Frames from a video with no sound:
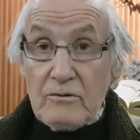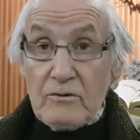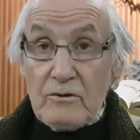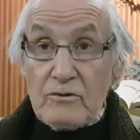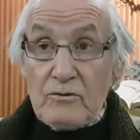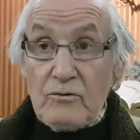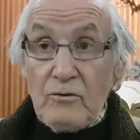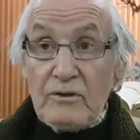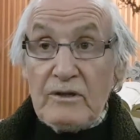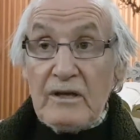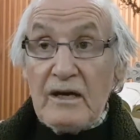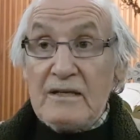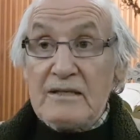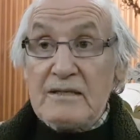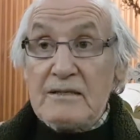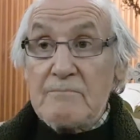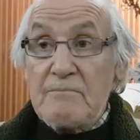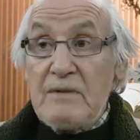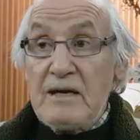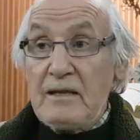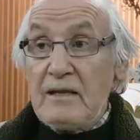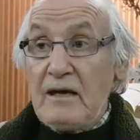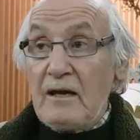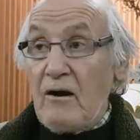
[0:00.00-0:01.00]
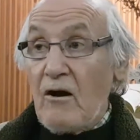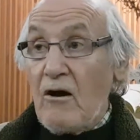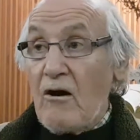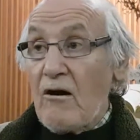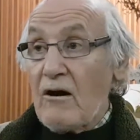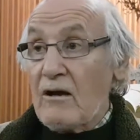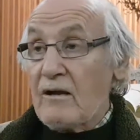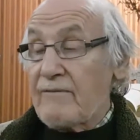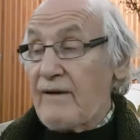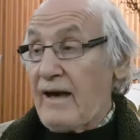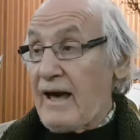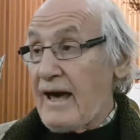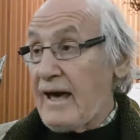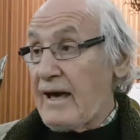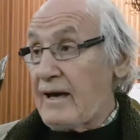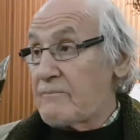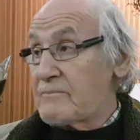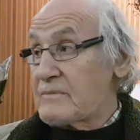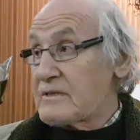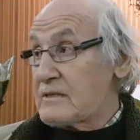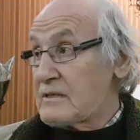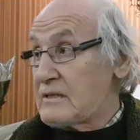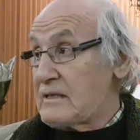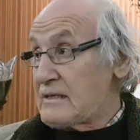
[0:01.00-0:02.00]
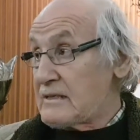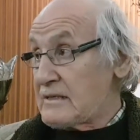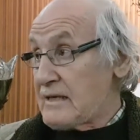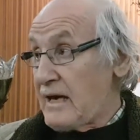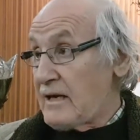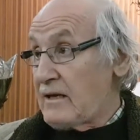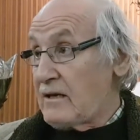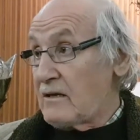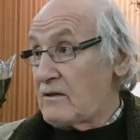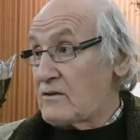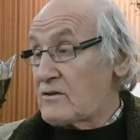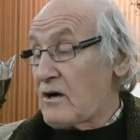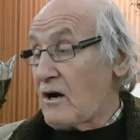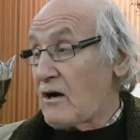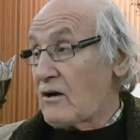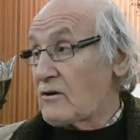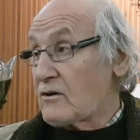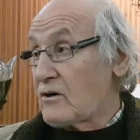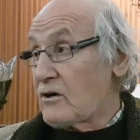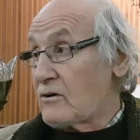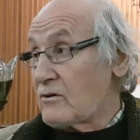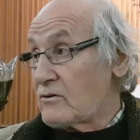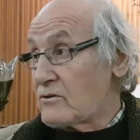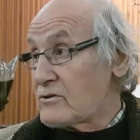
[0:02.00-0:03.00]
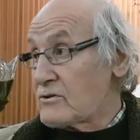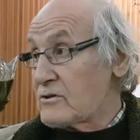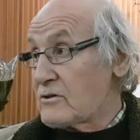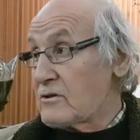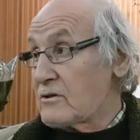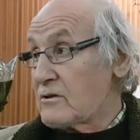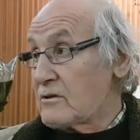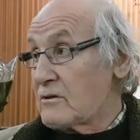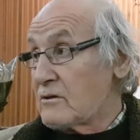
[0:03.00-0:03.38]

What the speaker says: So it doesn't mean that all of Ham's descendants are cursed.